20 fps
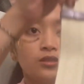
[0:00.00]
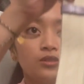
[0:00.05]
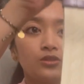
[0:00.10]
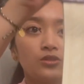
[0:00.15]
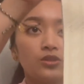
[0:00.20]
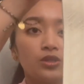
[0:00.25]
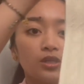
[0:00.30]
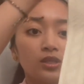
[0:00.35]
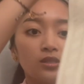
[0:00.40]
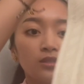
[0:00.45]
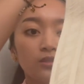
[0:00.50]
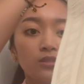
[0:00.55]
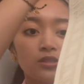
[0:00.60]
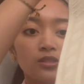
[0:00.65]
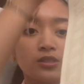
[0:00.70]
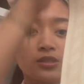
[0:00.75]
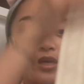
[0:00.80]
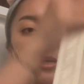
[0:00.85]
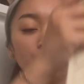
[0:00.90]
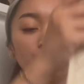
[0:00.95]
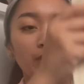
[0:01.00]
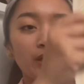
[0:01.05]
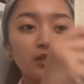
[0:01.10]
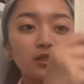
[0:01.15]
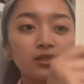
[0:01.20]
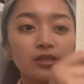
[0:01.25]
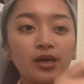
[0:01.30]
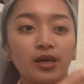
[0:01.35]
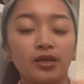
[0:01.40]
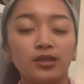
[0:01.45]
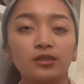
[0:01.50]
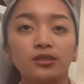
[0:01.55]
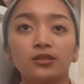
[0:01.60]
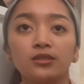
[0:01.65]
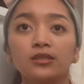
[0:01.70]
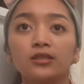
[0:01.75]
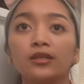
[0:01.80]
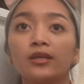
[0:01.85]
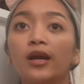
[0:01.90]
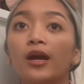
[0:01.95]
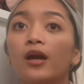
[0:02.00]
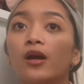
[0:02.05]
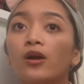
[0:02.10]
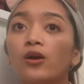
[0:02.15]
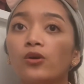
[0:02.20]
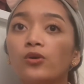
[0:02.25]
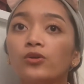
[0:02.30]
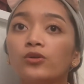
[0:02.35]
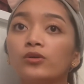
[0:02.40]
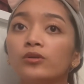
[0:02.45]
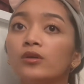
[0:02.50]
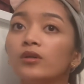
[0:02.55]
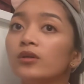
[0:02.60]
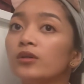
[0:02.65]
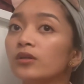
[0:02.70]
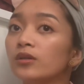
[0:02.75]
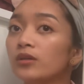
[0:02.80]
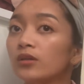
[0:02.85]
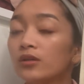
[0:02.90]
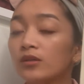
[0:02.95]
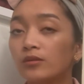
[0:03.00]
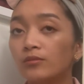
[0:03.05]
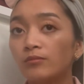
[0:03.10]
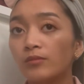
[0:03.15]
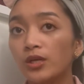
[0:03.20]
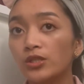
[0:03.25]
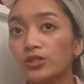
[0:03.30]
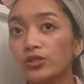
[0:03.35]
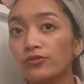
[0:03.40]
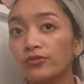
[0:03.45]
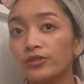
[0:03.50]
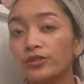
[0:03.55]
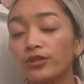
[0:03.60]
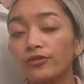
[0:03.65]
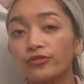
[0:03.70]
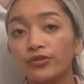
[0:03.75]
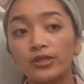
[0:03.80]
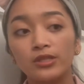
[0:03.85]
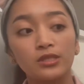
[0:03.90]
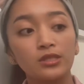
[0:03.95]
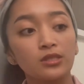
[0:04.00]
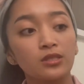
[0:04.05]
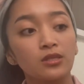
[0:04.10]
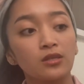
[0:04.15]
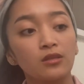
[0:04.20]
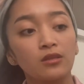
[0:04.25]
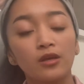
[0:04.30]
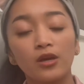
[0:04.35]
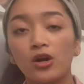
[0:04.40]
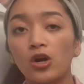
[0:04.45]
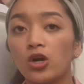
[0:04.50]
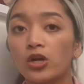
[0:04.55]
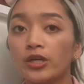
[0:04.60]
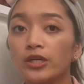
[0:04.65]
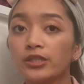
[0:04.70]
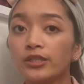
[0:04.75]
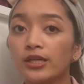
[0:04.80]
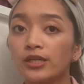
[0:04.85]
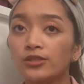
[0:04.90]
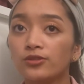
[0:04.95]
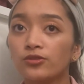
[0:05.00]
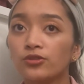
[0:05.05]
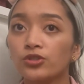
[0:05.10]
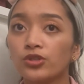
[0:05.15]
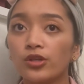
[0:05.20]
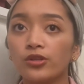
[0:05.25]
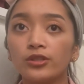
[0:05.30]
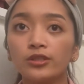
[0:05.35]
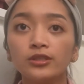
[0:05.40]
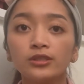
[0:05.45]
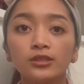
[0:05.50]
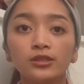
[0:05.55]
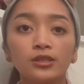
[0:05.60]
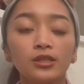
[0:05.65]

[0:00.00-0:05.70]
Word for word: you can just side by side see how much of a difference they are next to each other.